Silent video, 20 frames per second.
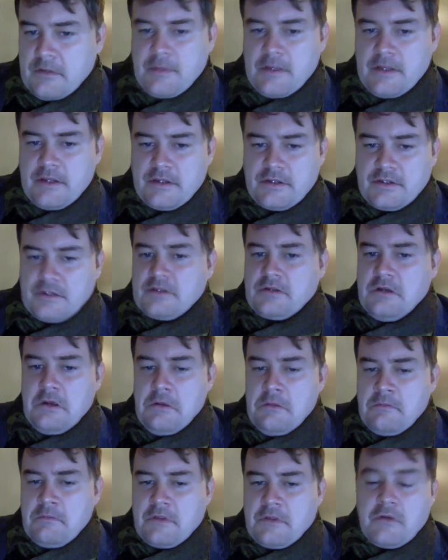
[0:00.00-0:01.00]
I mean,
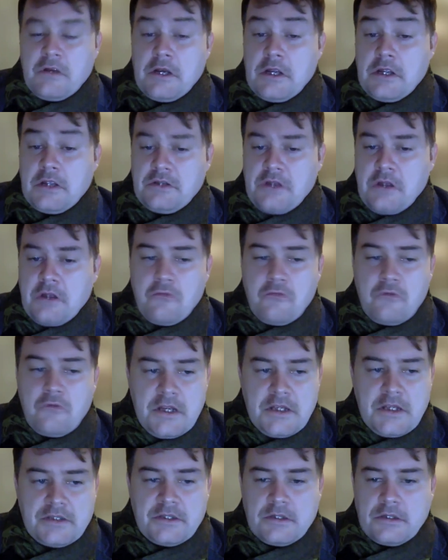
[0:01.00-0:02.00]
there really is no
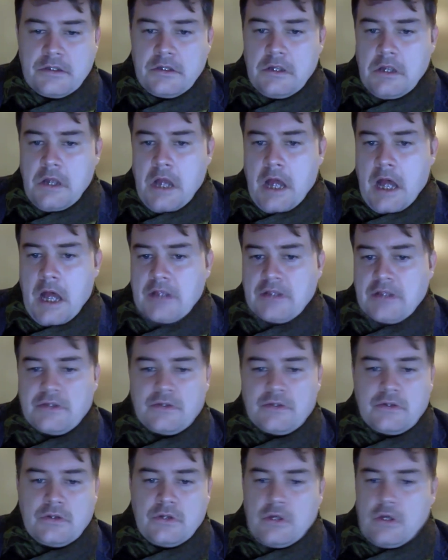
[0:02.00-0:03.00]
reason as
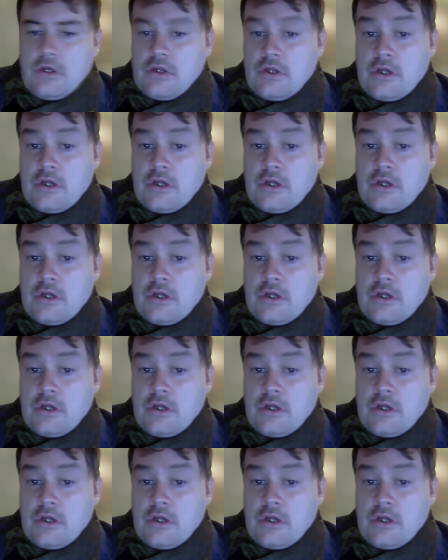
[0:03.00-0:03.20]
to